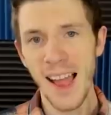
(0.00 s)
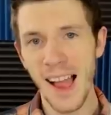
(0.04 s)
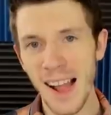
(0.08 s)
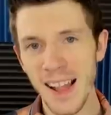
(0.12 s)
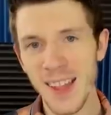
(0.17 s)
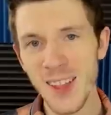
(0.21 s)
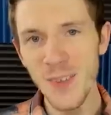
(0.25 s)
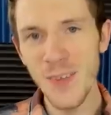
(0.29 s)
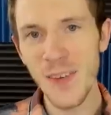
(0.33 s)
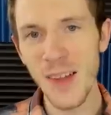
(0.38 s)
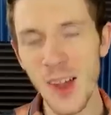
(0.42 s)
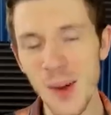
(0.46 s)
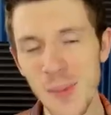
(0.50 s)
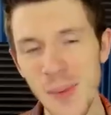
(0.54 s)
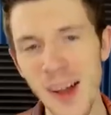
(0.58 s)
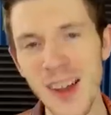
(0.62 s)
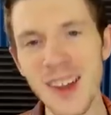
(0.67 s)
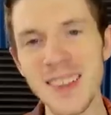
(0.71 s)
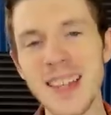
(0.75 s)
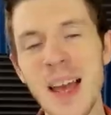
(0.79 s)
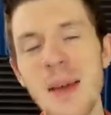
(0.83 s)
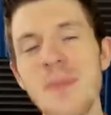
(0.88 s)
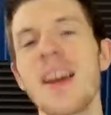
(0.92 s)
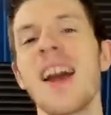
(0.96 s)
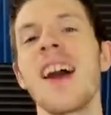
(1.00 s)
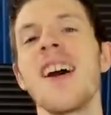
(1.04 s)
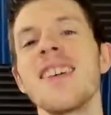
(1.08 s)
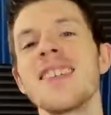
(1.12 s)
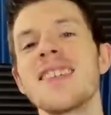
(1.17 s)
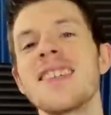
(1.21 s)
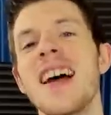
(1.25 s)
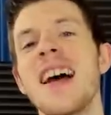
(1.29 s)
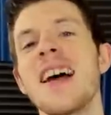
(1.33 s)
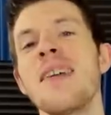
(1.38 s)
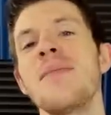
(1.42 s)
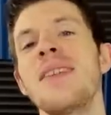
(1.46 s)
Hello fellow brawlers, I'm
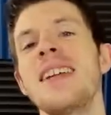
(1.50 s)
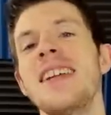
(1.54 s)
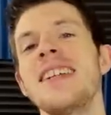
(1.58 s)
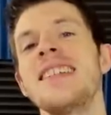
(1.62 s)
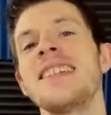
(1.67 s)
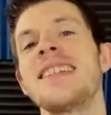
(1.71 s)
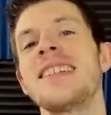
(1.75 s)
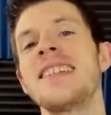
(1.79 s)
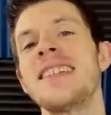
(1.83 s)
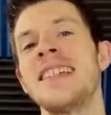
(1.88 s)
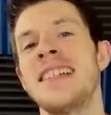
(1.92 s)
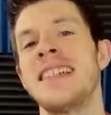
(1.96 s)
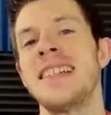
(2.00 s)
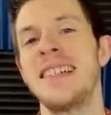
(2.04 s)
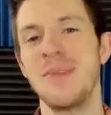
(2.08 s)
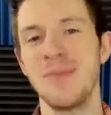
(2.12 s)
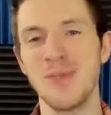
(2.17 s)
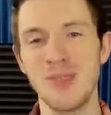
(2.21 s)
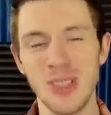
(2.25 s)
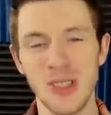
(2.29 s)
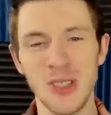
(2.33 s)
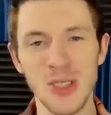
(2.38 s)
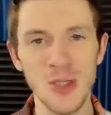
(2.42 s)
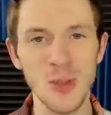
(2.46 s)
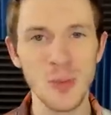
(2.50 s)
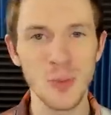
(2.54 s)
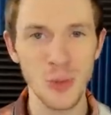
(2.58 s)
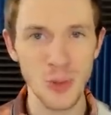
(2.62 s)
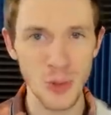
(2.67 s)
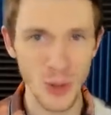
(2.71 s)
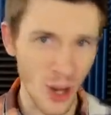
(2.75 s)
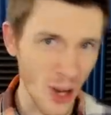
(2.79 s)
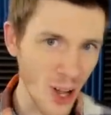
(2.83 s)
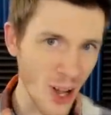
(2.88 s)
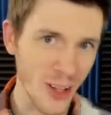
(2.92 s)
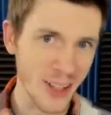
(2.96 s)
KairosTime, and it is time to
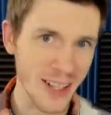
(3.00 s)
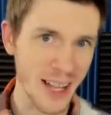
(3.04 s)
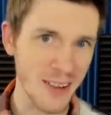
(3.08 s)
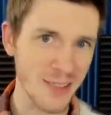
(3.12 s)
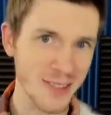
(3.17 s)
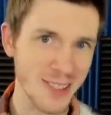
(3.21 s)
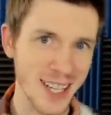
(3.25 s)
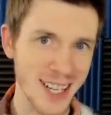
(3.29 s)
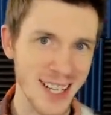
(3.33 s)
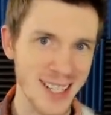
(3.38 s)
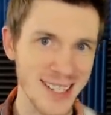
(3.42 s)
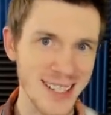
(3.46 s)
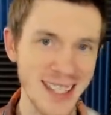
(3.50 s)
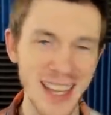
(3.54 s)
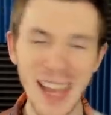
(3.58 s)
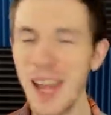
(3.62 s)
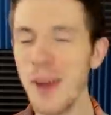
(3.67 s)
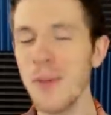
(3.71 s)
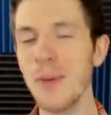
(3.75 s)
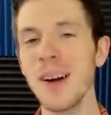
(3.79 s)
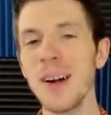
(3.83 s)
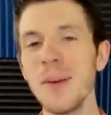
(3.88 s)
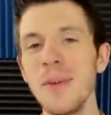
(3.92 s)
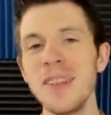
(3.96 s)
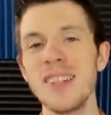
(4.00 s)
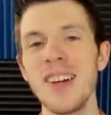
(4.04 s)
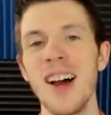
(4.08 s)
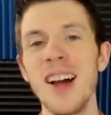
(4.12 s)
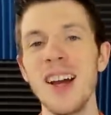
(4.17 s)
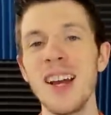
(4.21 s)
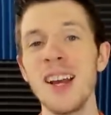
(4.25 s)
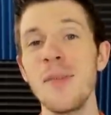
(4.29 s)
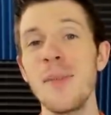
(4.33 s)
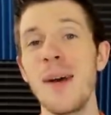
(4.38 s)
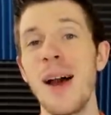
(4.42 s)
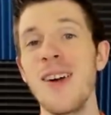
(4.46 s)
brawl. Now today we're going to be
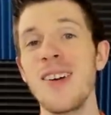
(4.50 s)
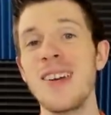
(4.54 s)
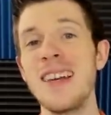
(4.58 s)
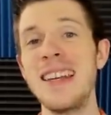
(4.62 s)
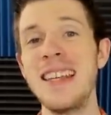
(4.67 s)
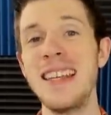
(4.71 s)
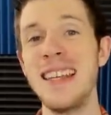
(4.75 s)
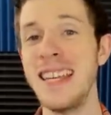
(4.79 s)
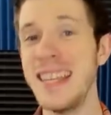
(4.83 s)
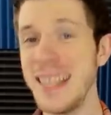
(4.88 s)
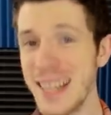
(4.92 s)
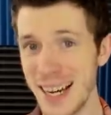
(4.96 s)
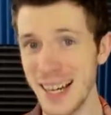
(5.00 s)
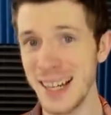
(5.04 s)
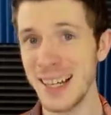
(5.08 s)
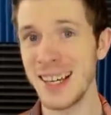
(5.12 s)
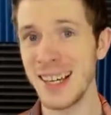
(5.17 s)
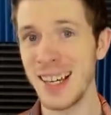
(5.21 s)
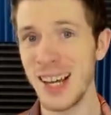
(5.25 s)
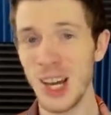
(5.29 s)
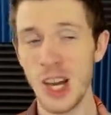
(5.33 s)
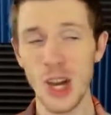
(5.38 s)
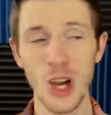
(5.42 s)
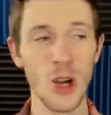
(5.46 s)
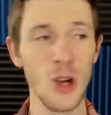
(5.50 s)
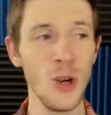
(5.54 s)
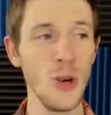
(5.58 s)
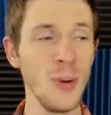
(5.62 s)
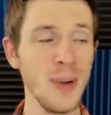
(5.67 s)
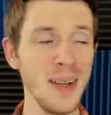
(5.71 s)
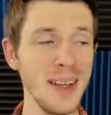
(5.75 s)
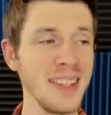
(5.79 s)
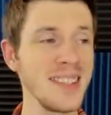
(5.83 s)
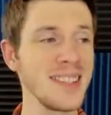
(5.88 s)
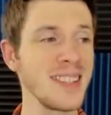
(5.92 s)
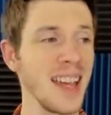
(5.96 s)
talking about Nita,
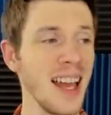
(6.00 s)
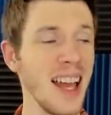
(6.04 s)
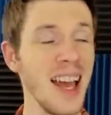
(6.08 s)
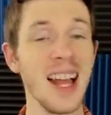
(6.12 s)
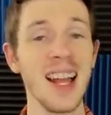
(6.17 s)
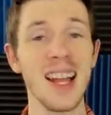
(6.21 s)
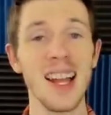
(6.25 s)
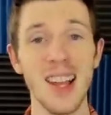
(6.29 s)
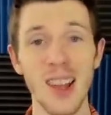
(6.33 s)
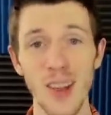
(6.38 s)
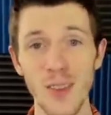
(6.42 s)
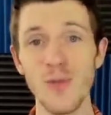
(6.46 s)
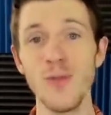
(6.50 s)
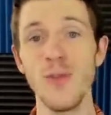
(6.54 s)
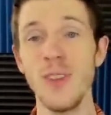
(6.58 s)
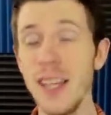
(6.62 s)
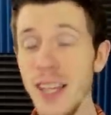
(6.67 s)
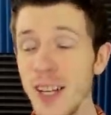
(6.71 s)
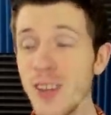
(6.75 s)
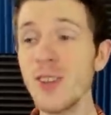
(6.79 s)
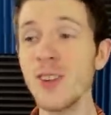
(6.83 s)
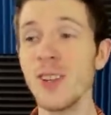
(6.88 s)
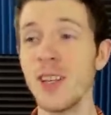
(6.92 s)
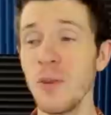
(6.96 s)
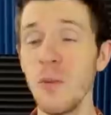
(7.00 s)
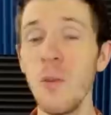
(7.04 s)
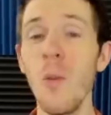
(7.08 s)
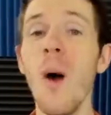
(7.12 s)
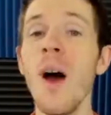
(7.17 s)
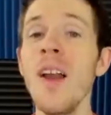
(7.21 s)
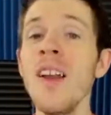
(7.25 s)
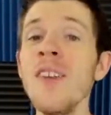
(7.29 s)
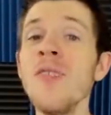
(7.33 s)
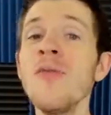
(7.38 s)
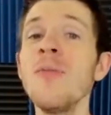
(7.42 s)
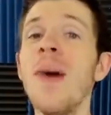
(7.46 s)
who is literally
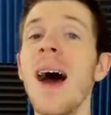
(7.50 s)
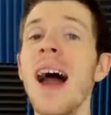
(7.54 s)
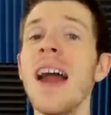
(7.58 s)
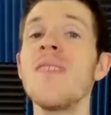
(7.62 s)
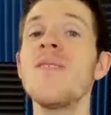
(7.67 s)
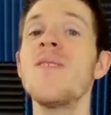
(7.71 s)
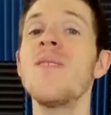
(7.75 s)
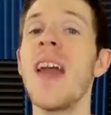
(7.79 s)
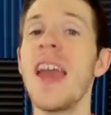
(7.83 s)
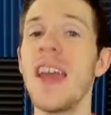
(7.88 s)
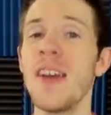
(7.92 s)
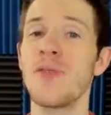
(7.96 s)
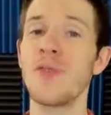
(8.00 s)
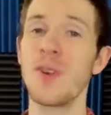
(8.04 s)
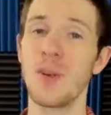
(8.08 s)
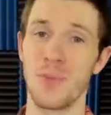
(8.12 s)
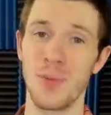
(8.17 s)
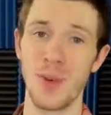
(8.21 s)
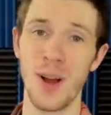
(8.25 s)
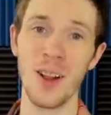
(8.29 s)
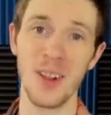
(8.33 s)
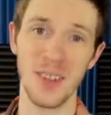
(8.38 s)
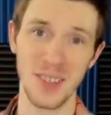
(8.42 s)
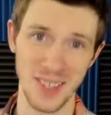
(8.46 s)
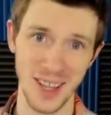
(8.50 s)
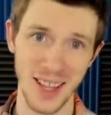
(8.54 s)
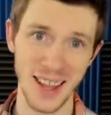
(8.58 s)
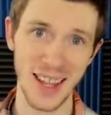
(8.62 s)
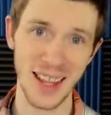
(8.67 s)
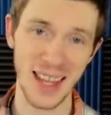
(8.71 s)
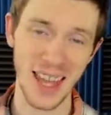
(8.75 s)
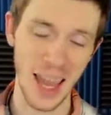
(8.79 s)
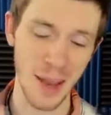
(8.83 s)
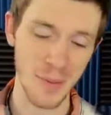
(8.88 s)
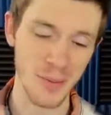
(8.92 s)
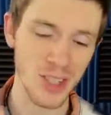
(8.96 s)
one of my favorite brawlers in the
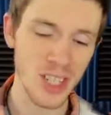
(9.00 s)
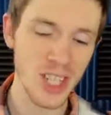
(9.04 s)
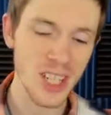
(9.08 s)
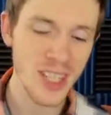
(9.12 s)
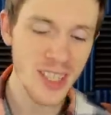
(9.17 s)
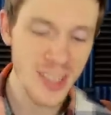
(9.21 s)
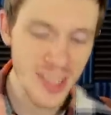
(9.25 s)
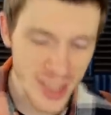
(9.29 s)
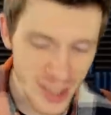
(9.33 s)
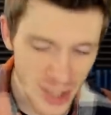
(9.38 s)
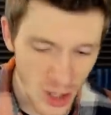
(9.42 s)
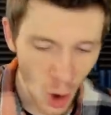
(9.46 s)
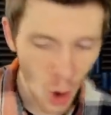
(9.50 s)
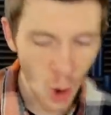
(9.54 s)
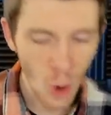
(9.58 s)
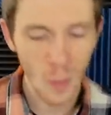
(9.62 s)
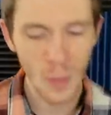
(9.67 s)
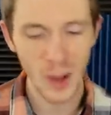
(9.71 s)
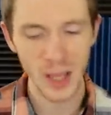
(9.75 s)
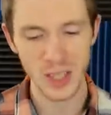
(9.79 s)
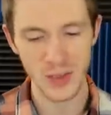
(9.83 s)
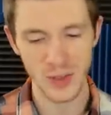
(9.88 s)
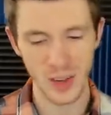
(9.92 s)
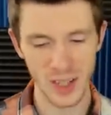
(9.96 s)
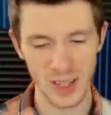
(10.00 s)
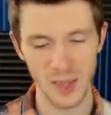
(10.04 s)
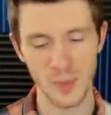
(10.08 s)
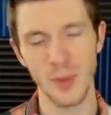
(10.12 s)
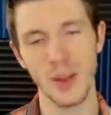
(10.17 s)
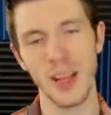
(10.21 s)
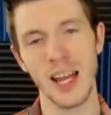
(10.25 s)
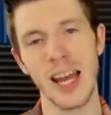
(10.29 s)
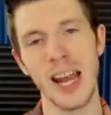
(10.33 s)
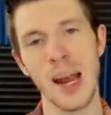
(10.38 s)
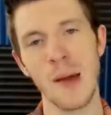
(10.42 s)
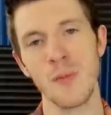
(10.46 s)
game. She is so much fun to
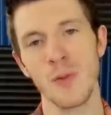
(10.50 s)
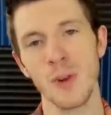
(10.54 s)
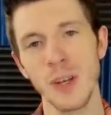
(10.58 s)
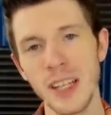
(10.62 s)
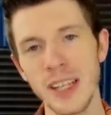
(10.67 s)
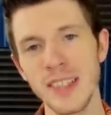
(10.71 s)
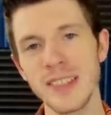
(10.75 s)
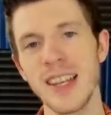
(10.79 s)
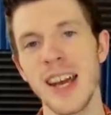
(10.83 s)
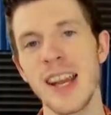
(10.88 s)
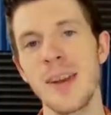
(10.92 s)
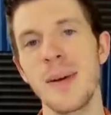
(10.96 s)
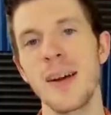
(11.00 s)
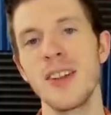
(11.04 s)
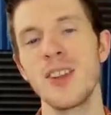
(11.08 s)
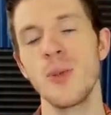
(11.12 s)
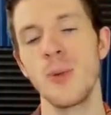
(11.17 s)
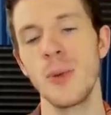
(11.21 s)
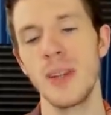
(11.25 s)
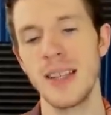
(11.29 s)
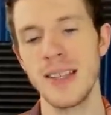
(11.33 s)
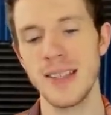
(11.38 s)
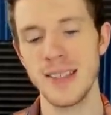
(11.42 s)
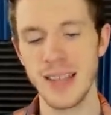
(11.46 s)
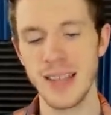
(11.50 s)
play, and I'm really excited about doing this